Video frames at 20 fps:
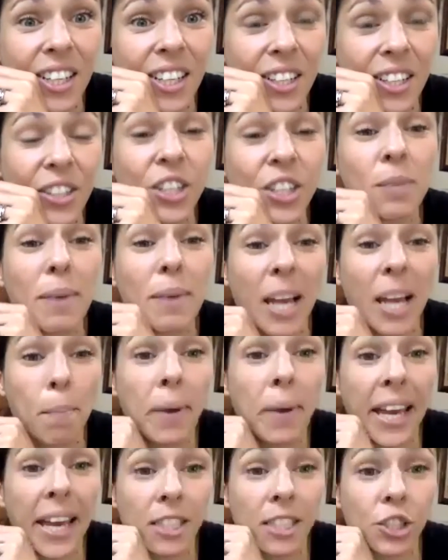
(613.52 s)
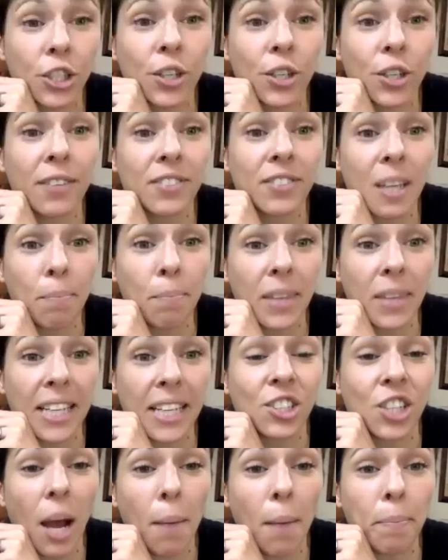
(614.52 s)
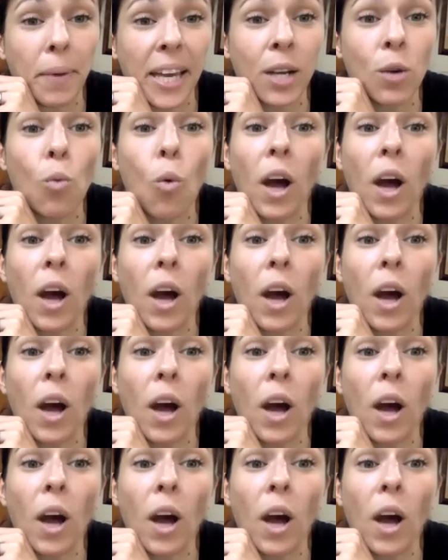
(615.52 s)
You're going to make a picture of something jumping.